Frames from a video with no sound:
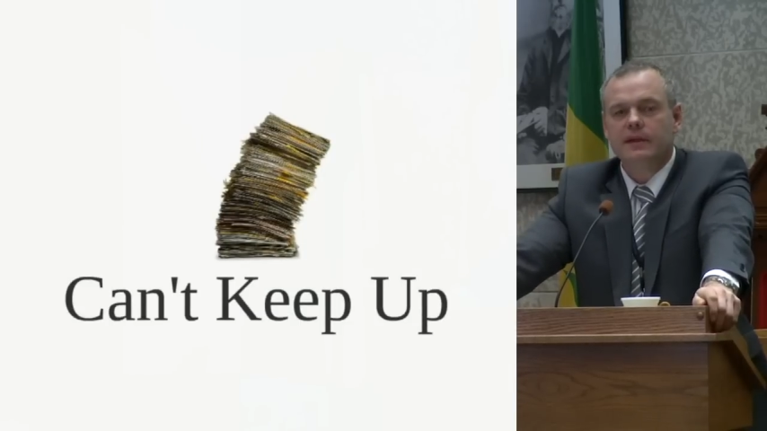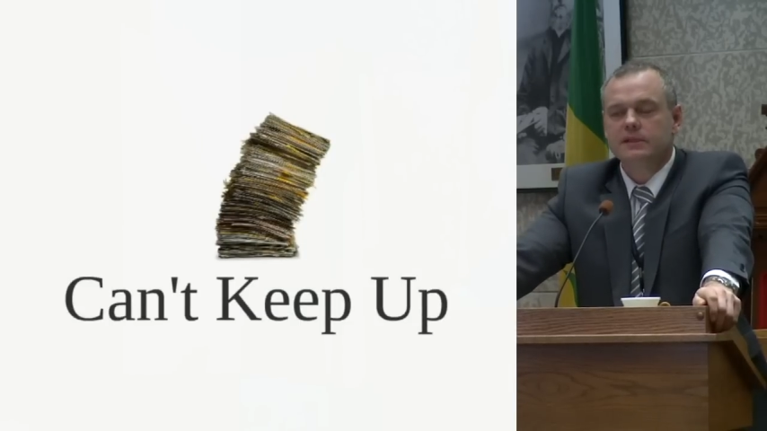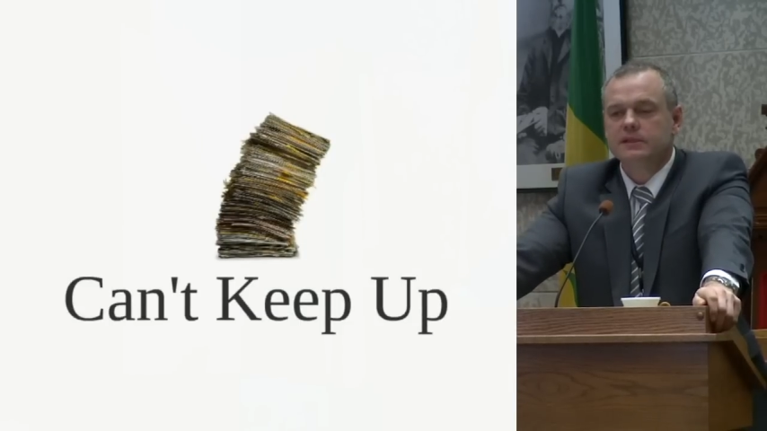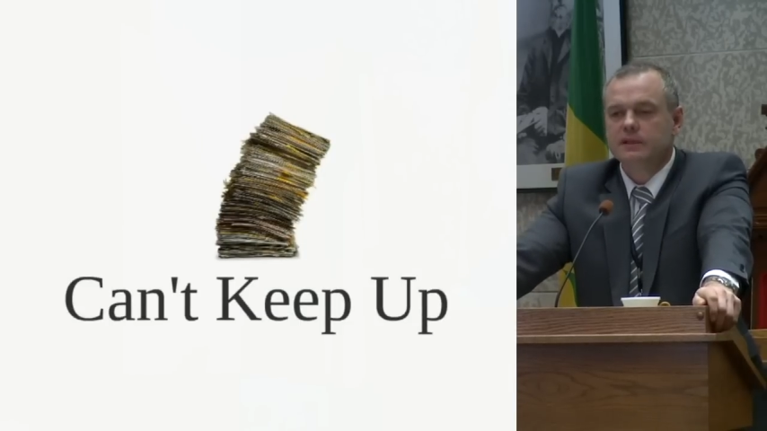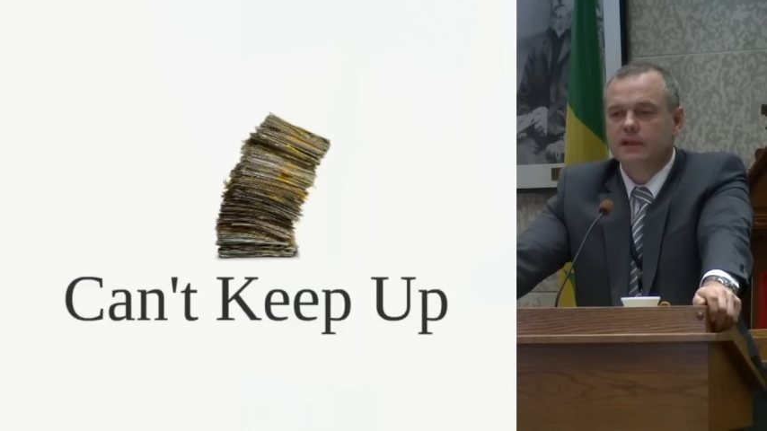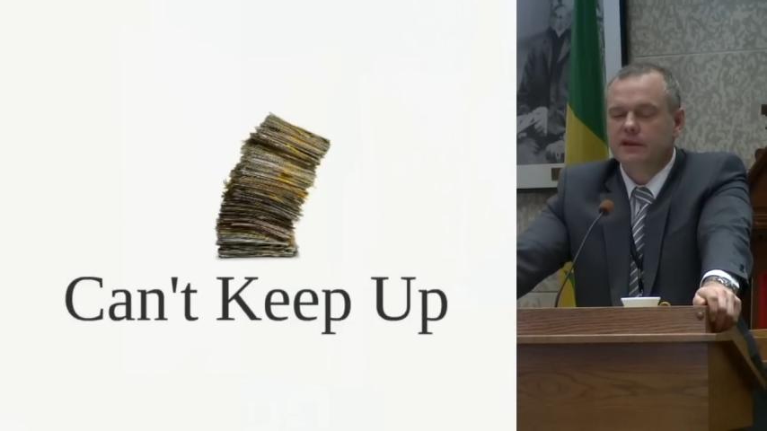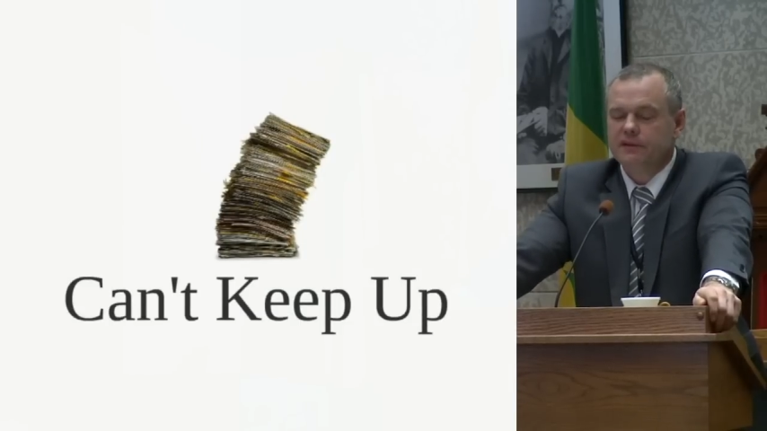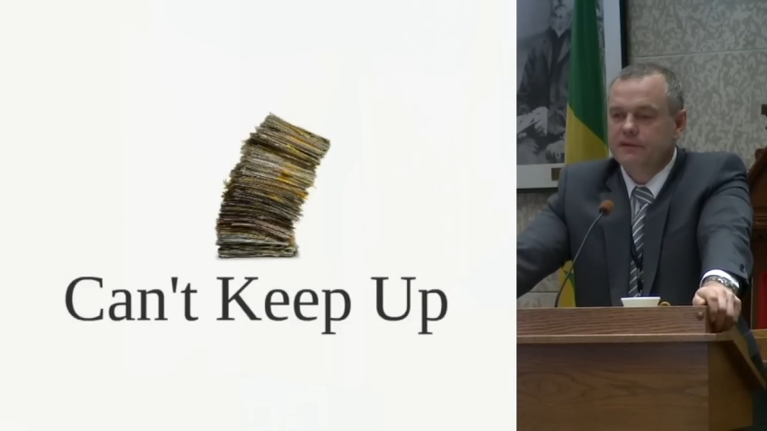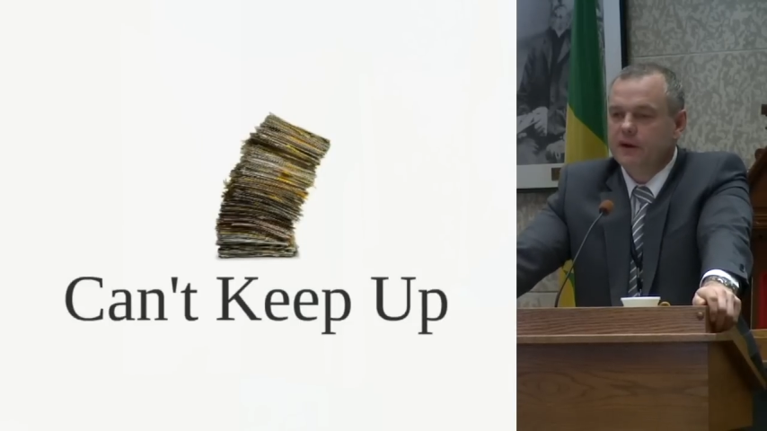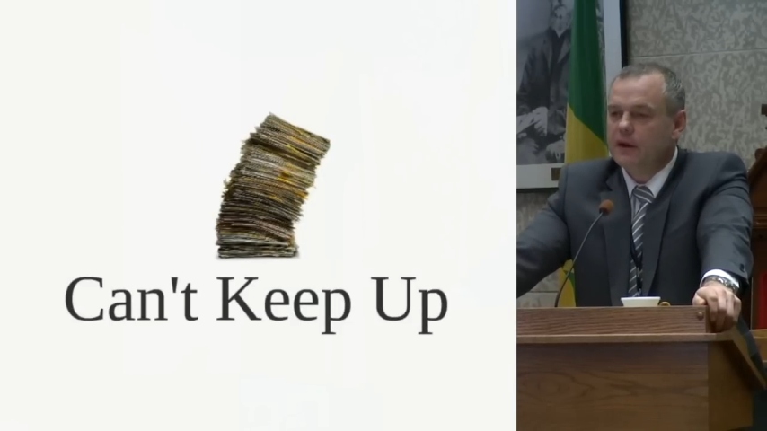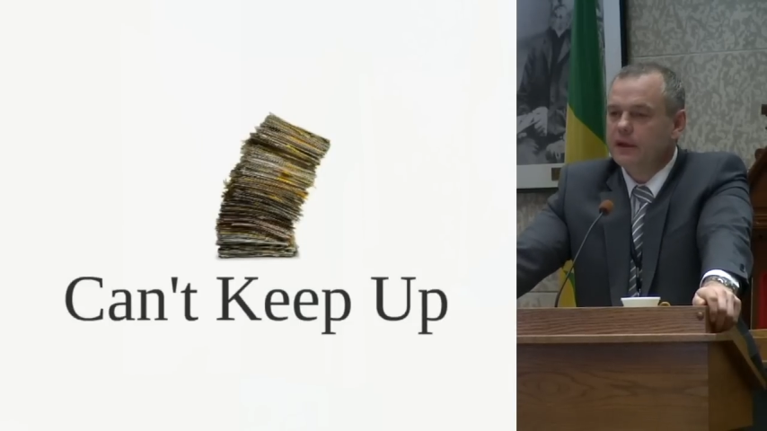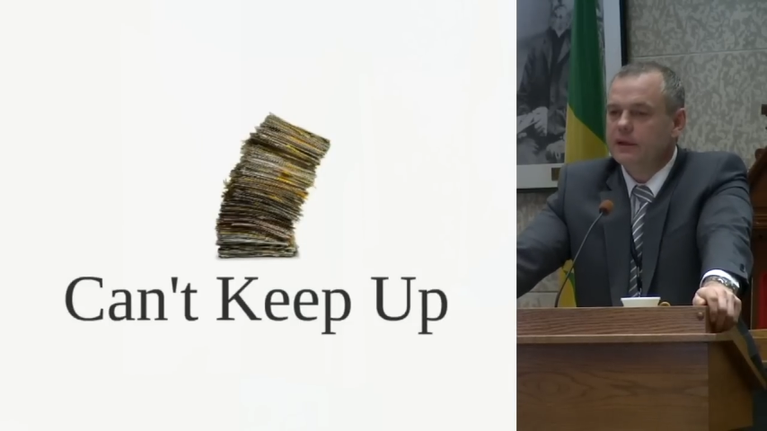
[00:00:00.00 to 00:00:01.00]
That's uh,
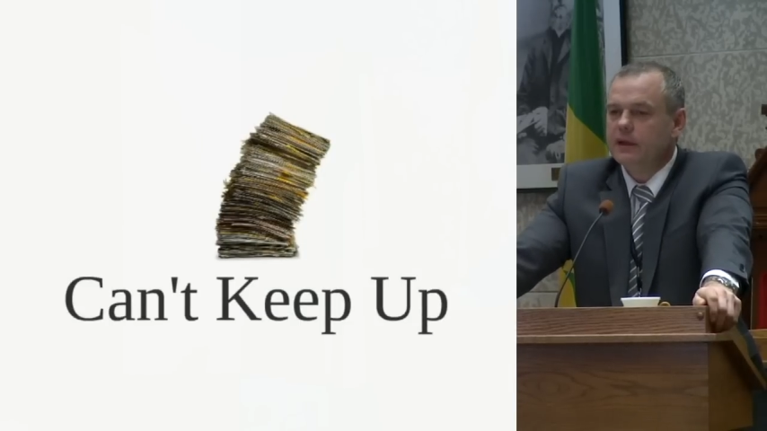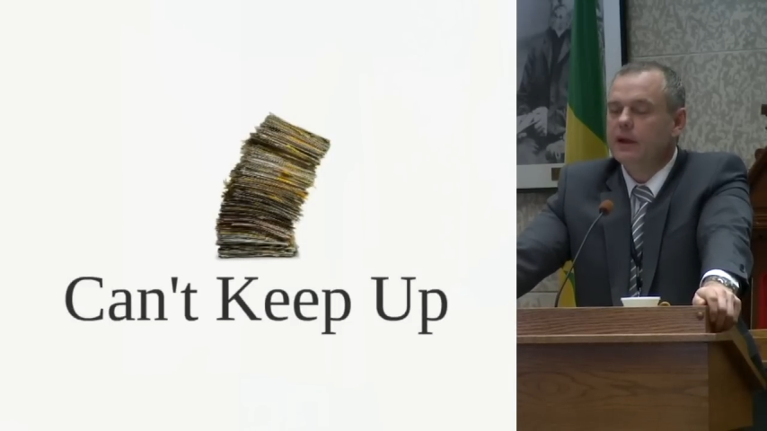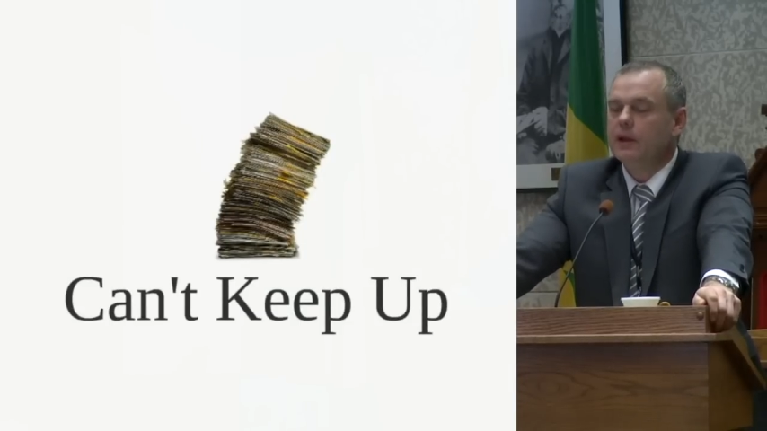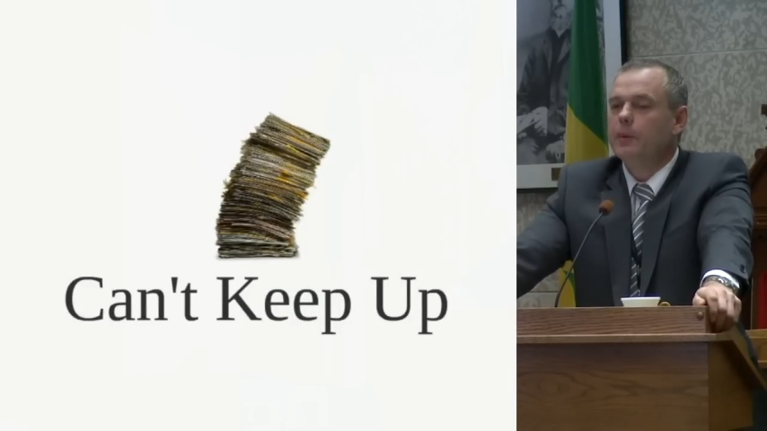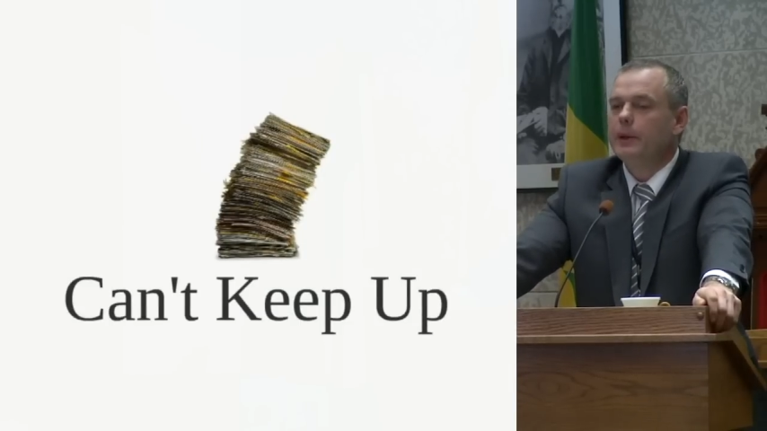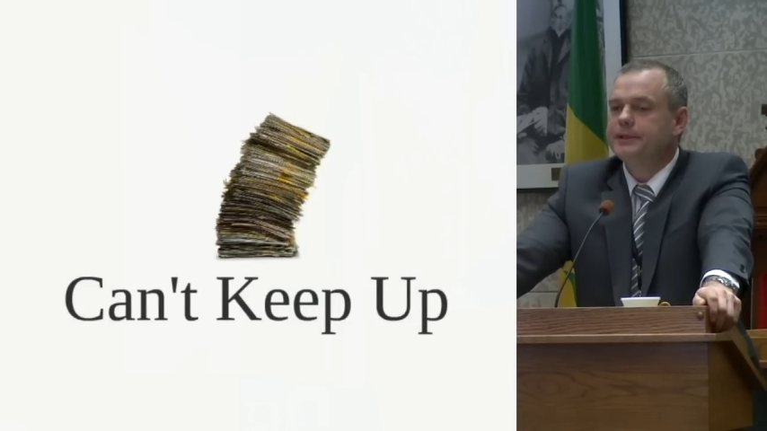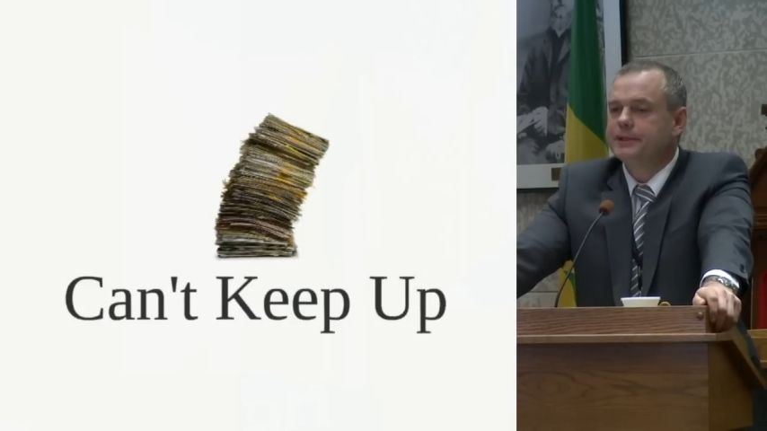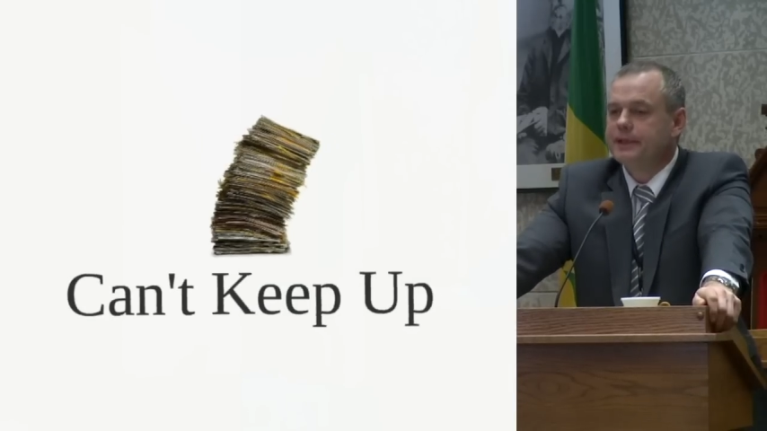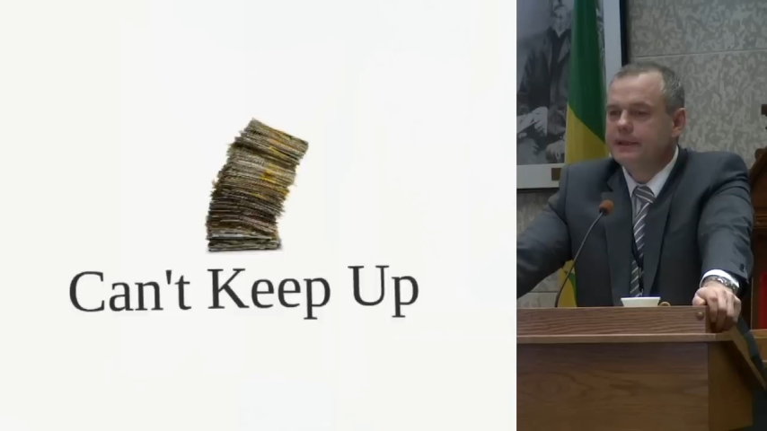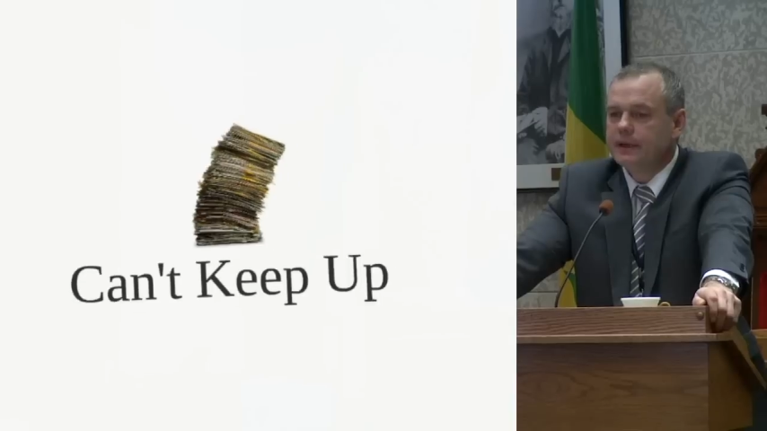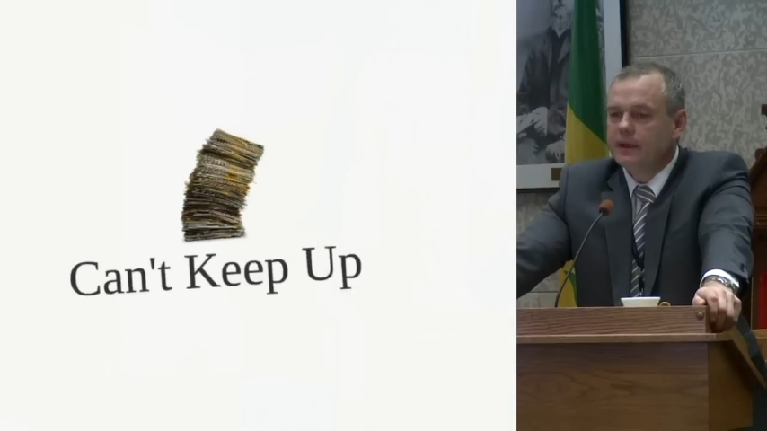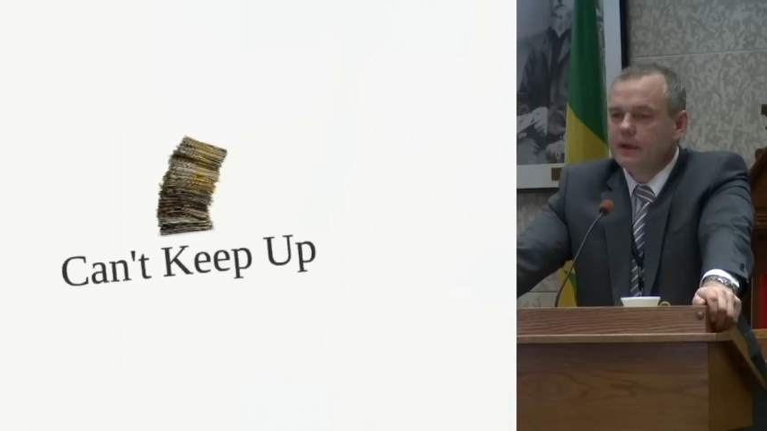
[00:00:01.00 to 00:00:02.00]
fairly elementary.